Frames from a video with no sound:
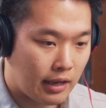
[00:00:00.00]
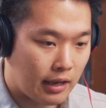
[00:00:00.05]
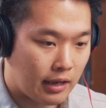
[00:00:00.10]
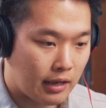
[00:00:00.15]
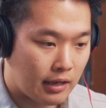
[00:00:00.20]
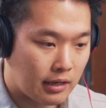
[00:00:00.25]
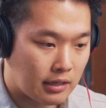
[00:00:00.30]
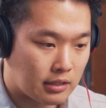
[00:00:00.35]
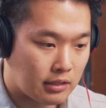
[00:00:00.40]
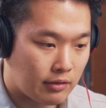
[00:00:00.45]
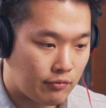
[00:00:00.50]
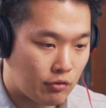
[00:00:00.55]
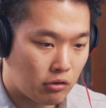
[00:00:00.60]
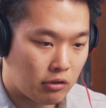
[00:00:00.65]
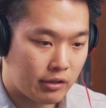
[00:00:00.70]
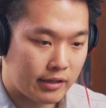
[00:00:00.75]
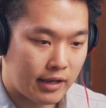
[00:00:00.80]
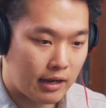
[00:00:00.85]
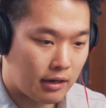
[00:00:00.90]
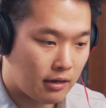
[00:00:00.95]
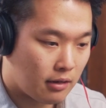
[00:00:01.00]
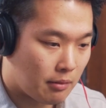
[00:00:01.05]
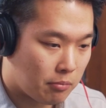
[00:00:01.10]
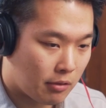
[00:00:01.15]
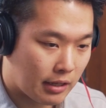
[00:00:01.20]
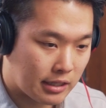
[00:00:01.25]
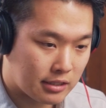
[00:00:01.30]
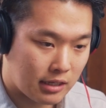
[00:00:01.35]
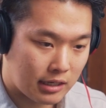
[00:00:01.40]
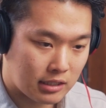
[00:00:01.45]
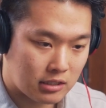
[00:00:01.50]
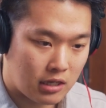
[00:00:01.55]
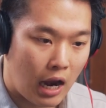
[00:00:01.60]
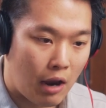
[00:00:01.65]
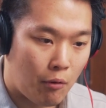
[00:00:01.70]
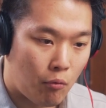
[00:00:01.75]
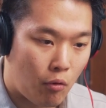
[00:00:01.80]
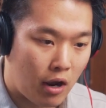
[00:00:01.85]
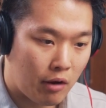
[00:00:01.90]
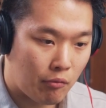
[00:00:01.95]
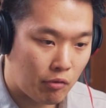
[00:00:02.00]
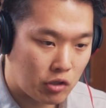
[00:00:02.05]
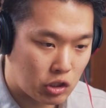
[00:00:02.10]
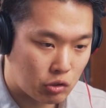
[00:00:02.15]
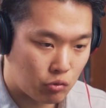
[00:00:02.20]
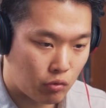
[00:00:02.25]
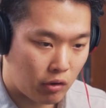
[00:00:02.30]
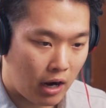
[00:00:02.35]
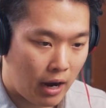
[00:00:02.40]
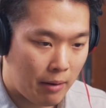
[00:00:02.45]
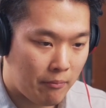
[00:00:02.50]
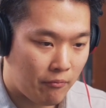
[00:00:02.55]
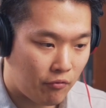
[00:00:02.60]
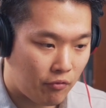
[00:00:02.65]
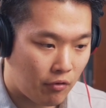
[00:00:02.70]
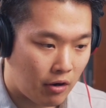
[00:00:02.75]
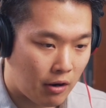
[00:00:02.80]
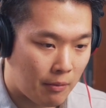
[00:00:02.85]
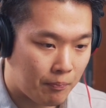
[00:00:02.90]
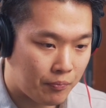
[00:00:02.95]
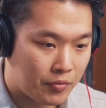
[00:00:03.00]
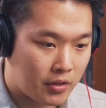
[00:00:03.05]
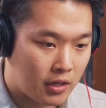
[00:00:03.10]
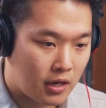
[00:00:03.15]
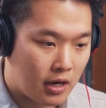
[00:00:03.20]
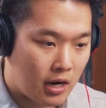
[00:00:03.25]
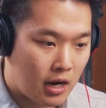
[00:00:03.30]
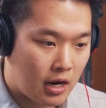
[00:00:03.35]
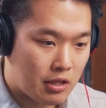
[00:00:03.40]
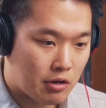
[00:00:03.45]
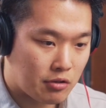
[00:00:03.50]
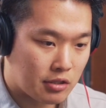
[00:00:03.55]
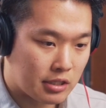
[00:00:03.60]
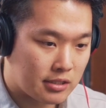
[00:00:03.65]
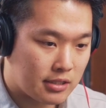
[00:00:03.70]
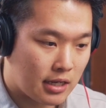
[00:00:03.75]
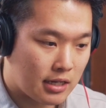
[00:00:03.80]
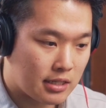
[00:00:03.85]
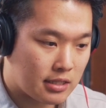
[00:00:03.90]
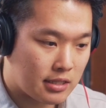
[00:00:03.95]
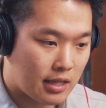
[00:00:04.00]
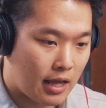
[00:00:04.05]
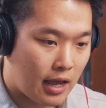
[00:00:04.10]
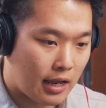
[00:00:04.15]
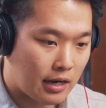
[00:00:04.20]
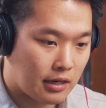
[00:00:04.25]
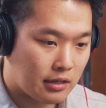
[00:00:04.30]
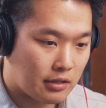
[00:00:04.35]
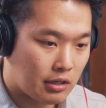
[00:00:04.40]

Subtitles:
And if you look at a place like Taiwan, which is where I'm from, there's a sense that